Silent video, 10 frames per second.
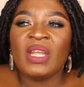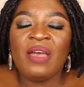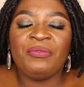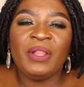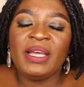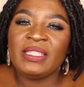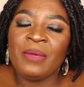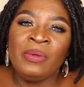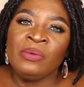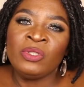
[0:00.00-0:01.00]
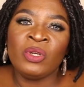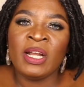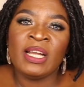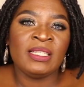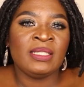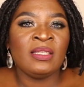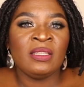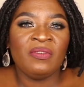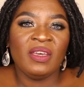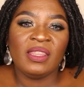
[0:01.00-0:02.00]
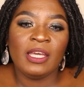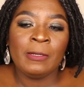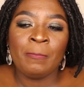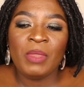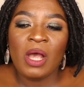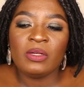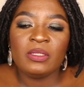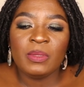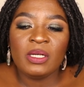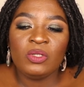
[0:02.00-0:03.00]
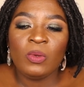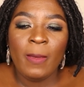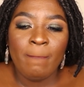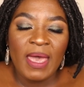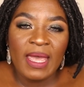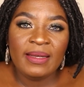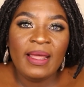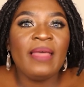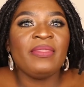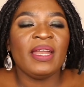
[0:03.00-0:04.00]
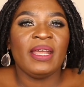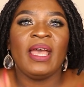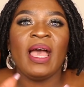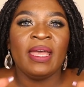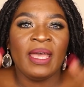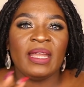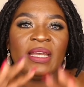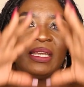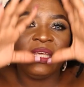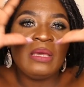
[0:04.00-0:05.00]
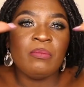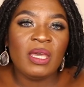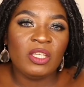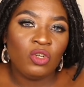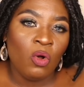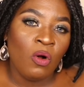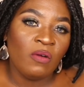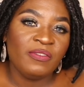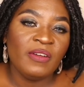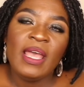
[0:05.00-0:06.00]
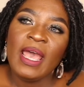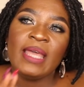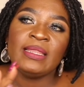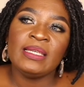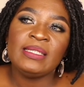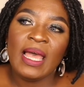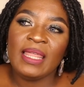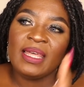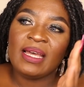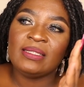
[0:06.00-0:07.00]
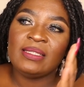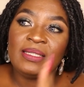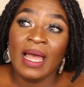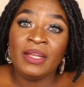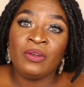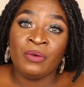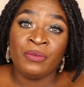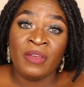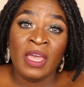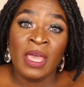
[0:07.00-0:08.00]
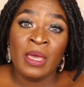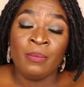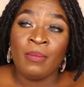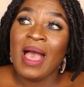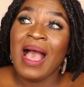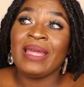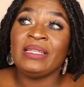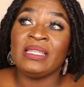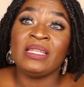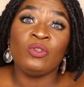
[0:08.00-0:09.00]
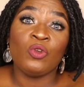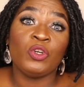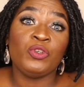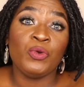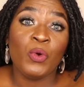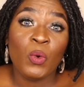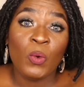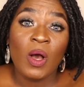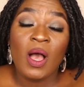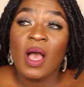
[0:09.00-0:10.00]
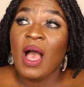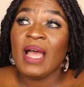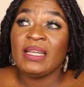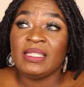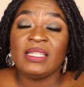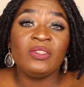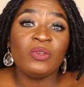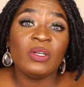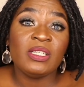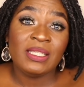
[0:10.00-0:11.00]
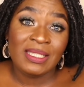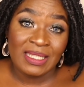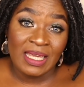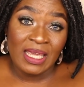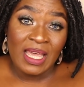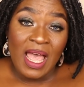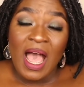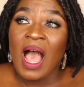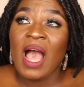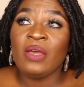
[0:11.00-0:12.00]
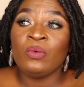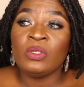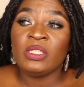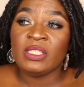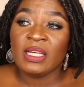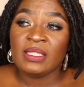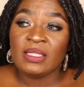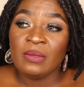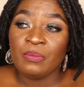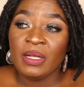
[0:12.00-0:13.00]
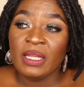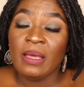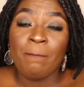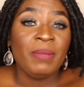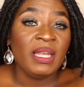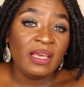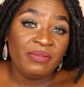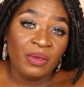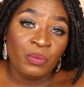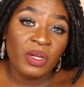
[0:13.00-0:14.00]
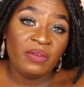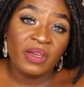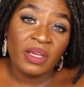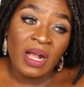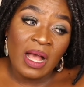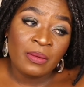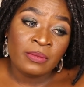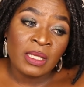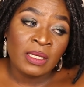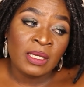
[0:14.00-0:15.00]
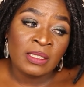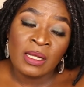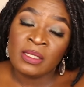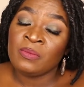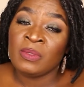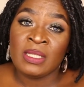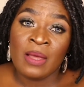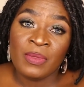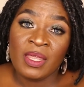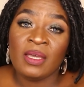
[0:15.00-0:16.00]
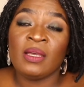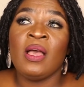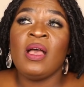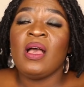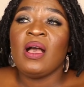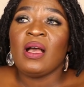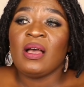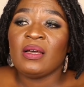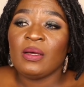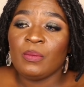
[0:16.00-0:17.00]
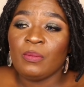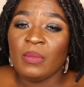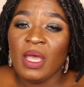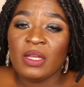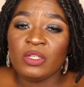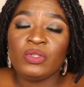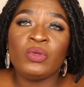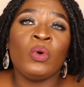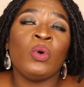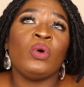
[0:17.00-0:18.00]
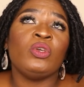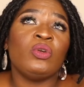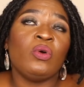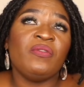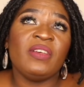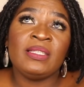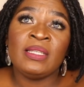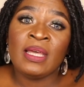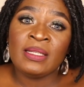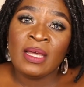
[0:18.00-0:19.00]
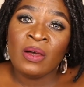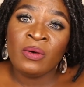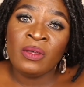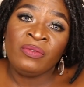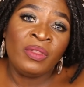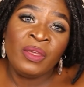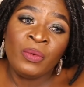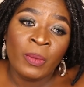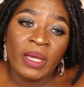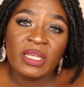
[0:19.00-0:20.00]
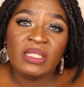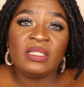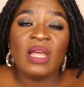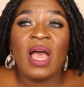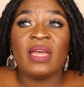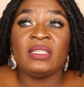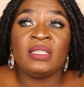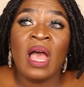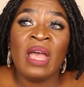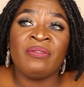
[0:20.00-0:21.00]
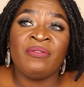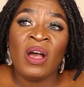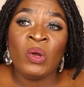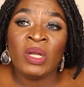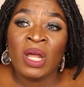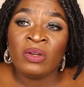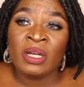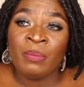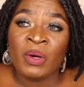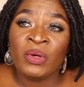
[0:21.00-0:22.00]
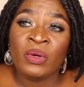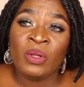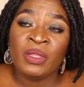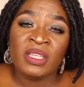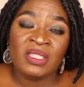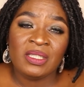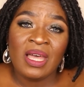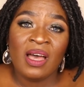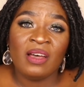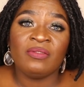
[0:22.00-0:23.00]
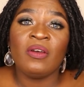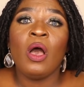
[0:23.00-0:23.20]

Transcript: I feel like some people don't understand the fact that I was married to a man that I had an image of, and this other side of him, I did not know, I did not see. I would just simply believe him whenever he comes and he tells me something. And so, you know, obviously that's how everything went. I found out about all the stuff,